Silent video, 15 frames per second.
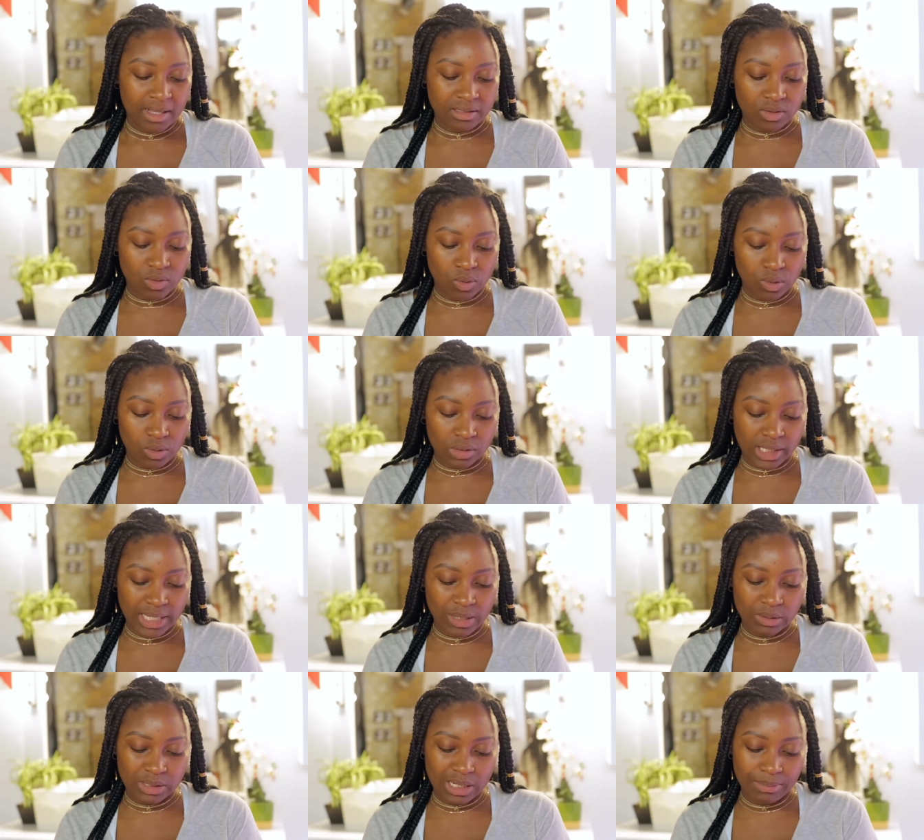It's called
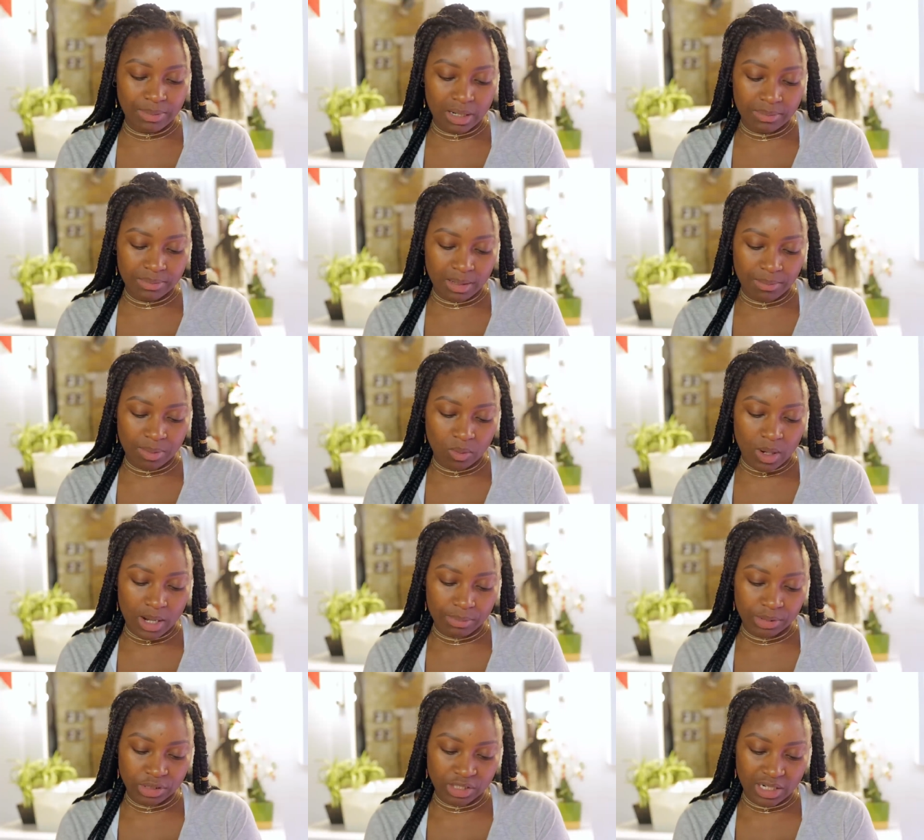Kiehl's Lip Balm Number
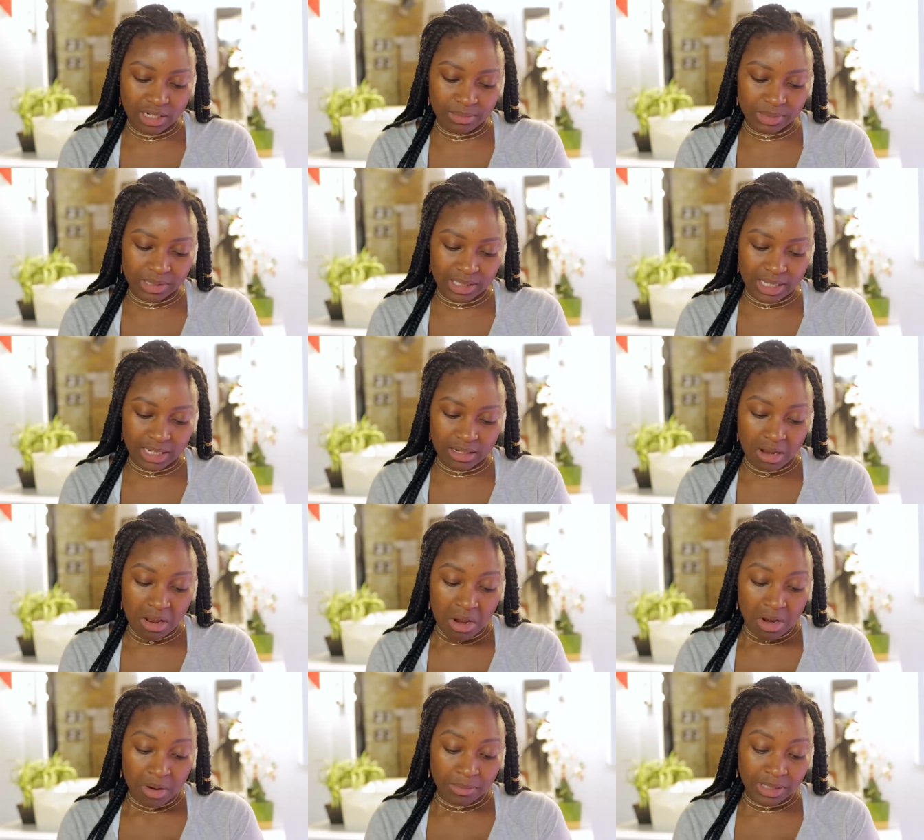One Petroleum Skin
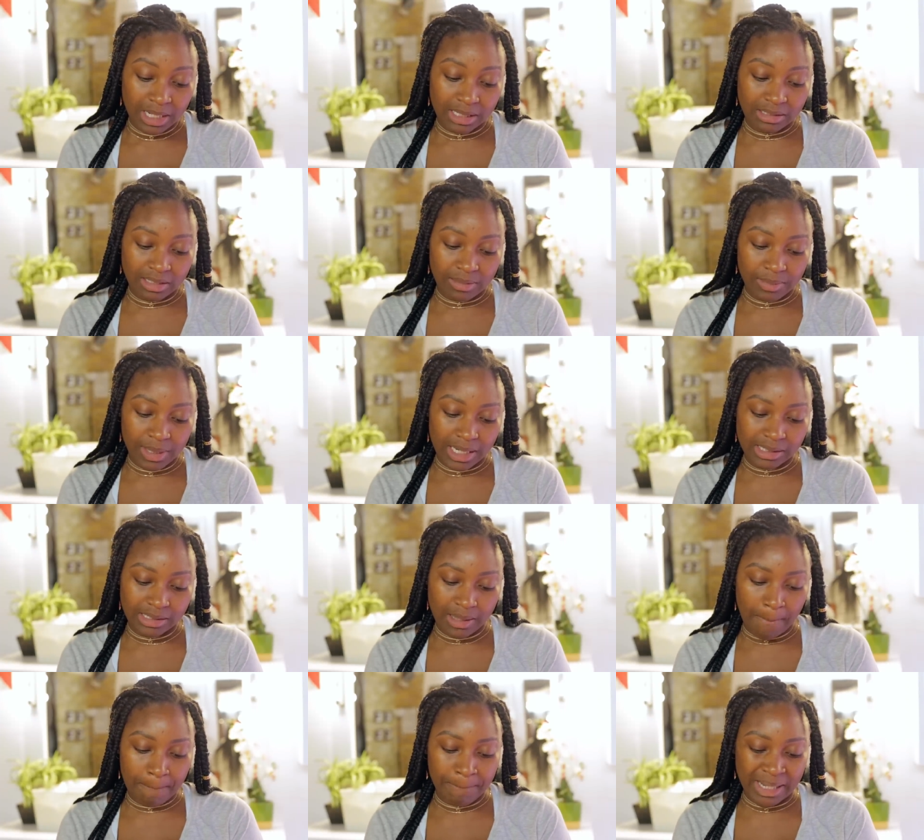Protectant, and
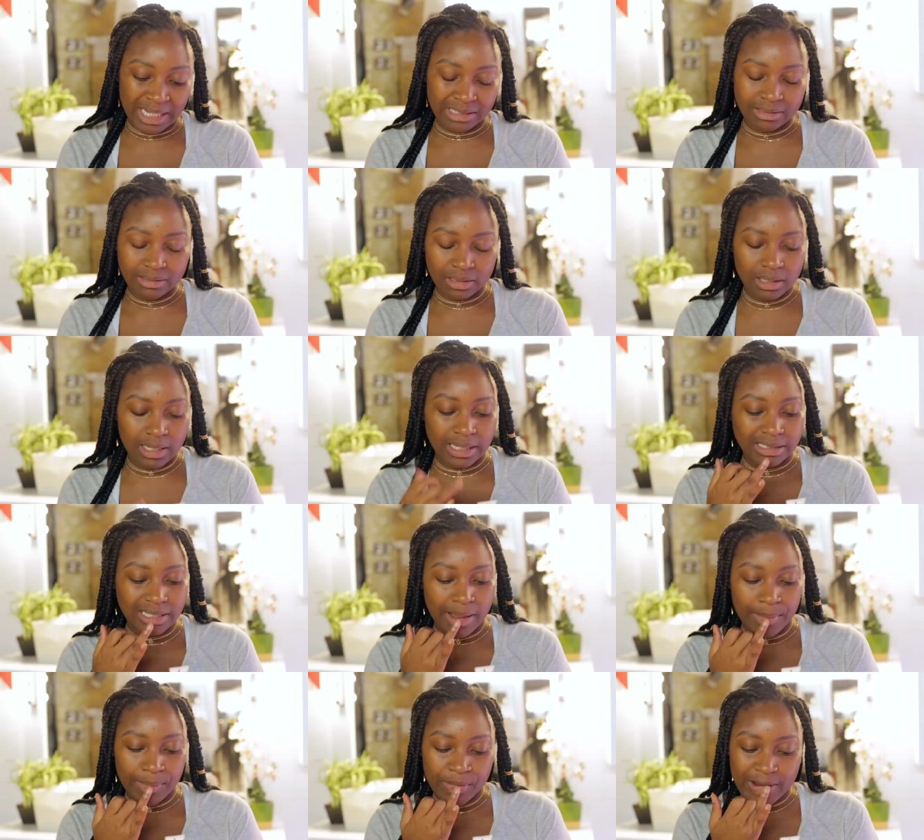it's mint, and it
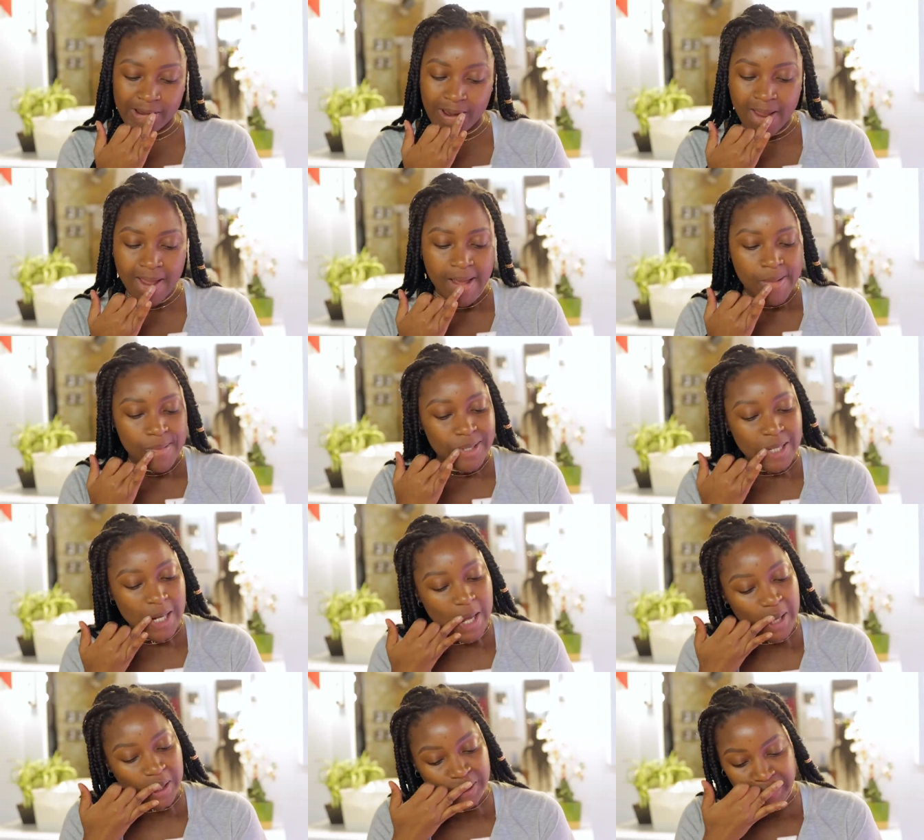temporary
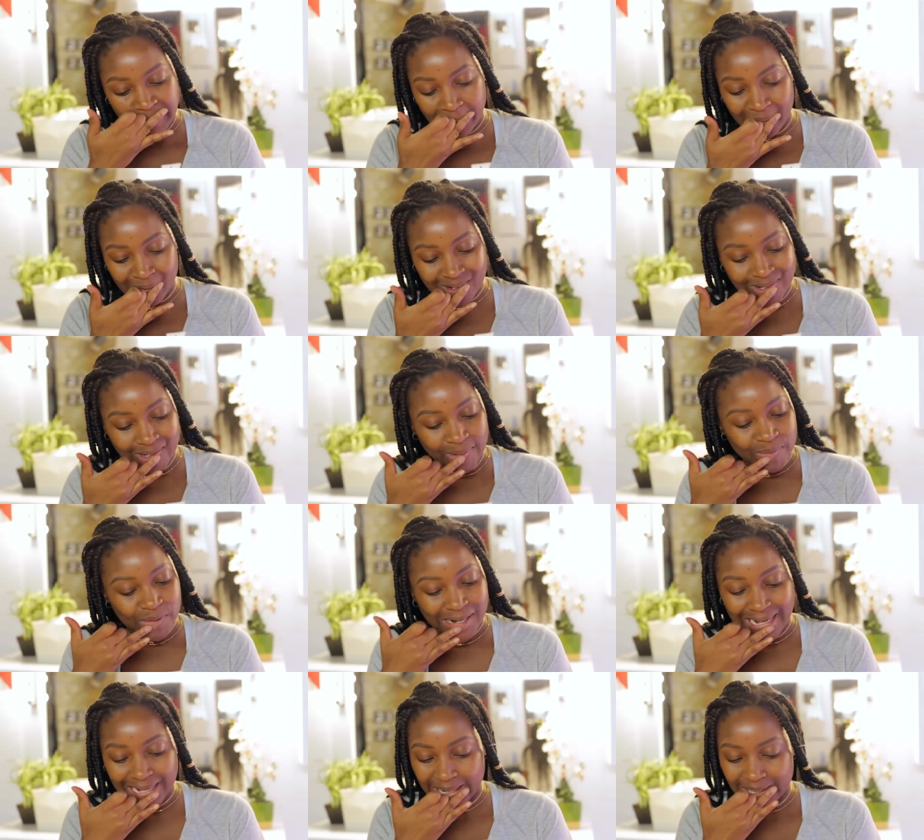protects and helps soothe
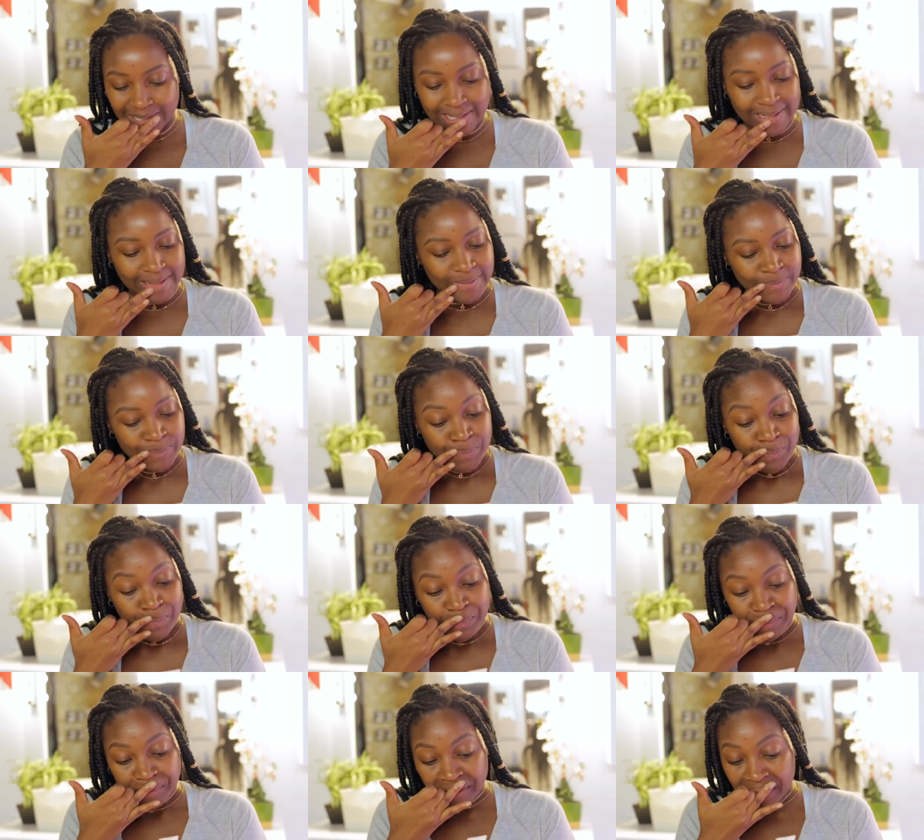dry lips,
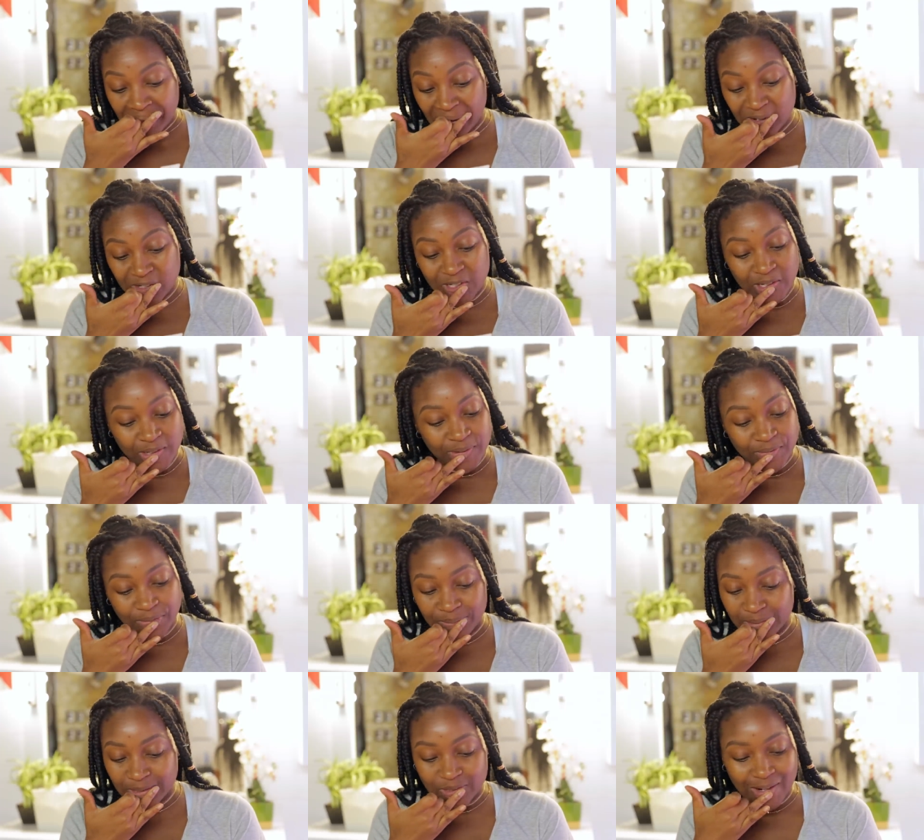helps you
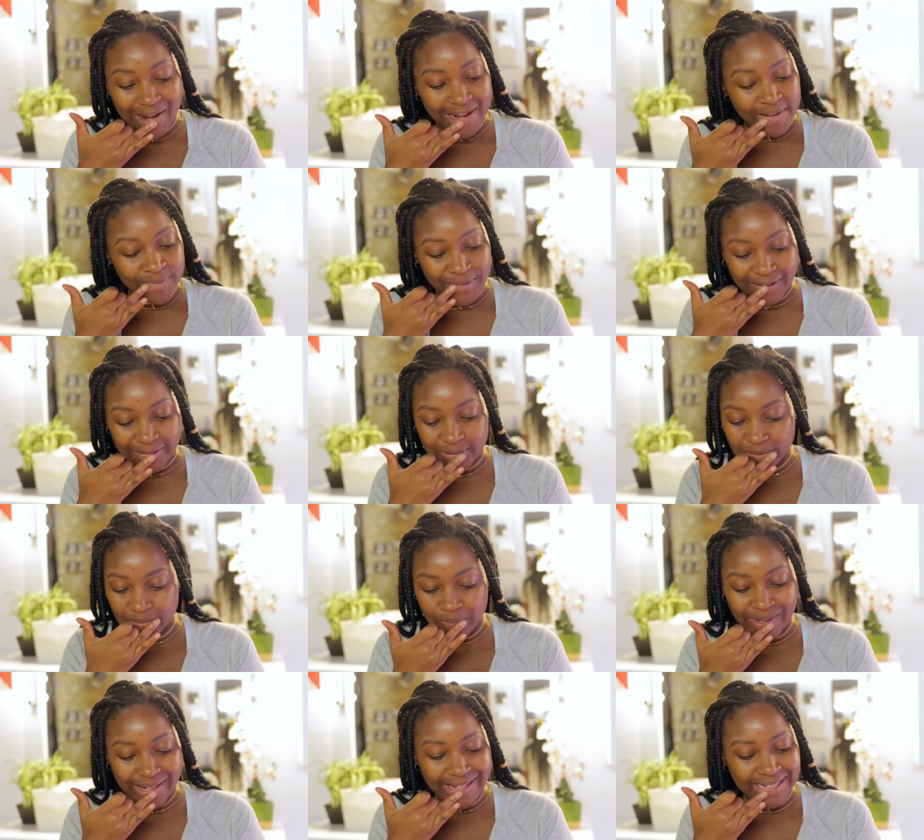from the drying effects
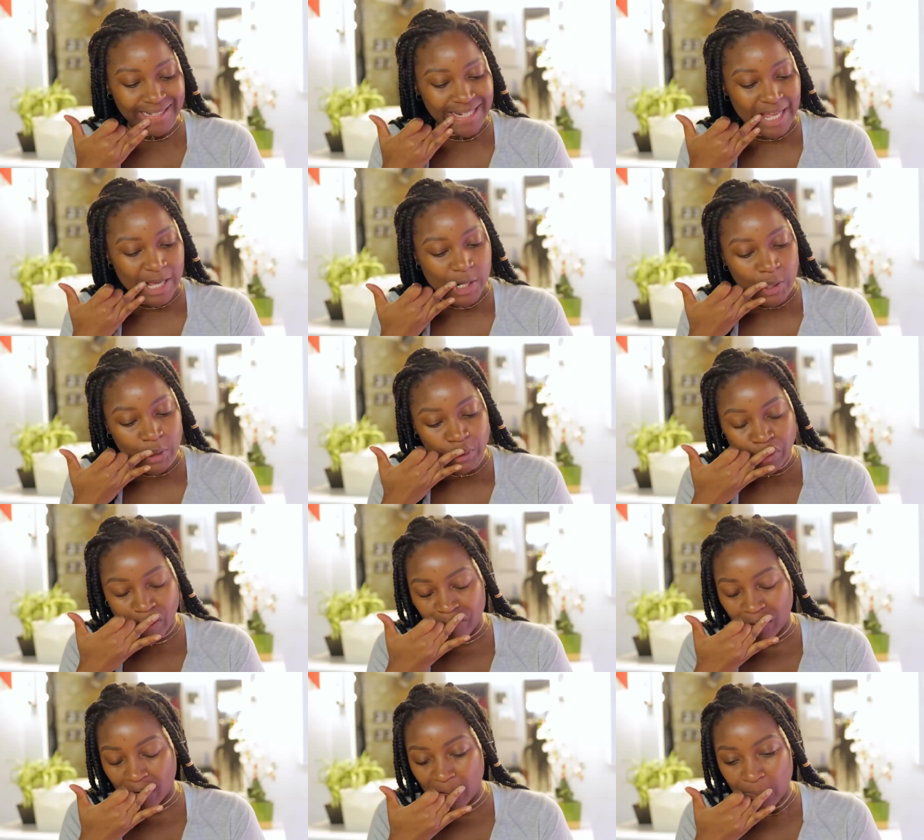of wind and cold
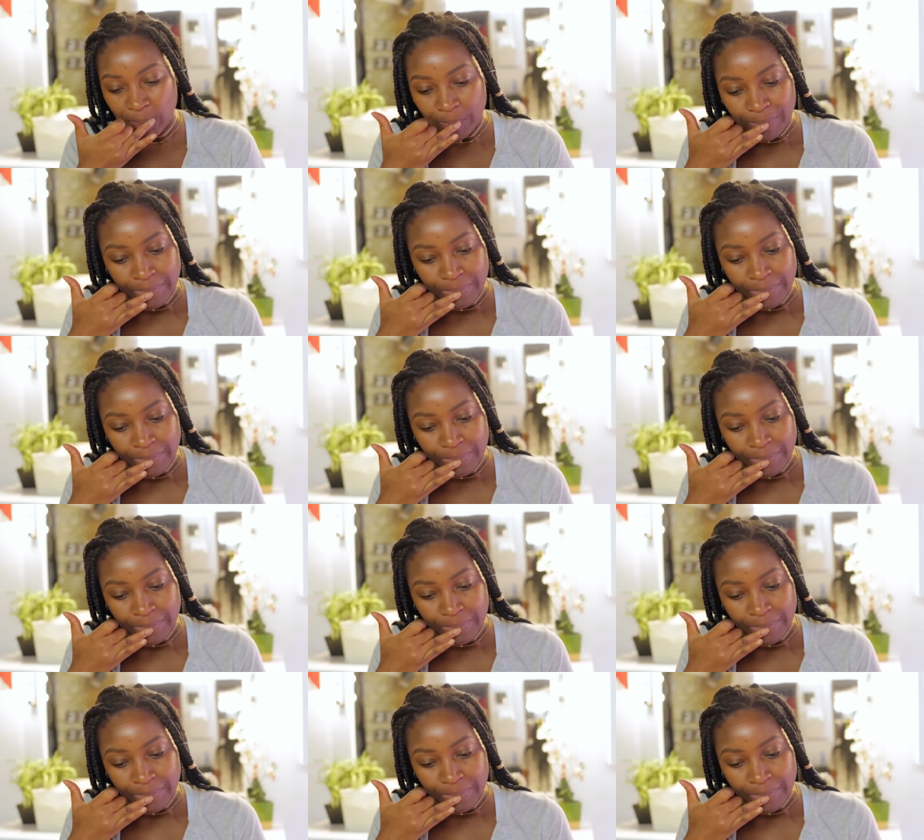weather.